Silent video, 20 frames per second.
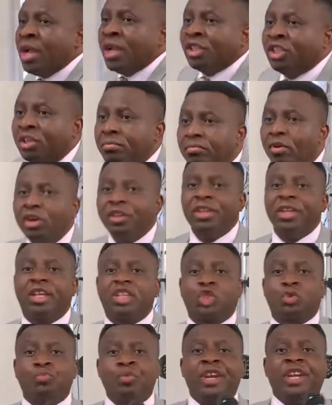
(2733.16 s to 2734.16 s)
demonic
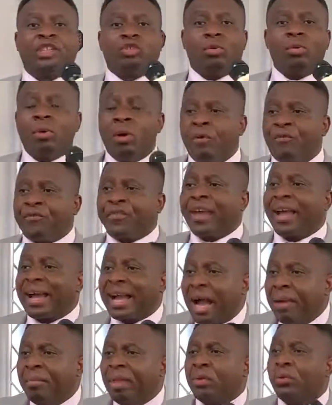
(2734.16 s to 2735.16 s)
spiritual warfare
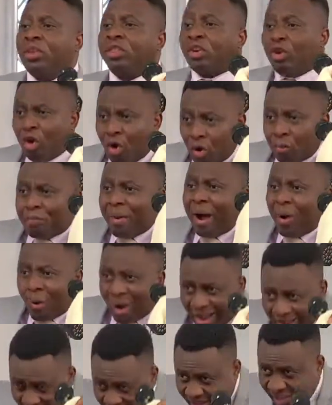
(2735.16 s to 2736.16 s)
coming with all power
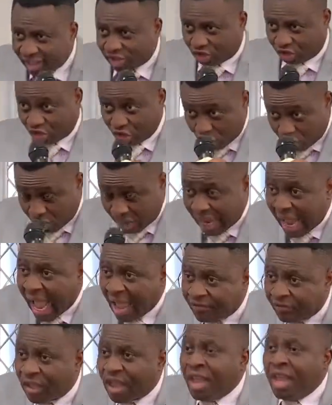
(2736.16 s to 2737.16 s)
against your
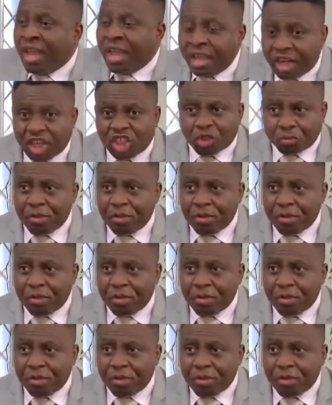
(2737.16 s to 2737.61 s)
life. It is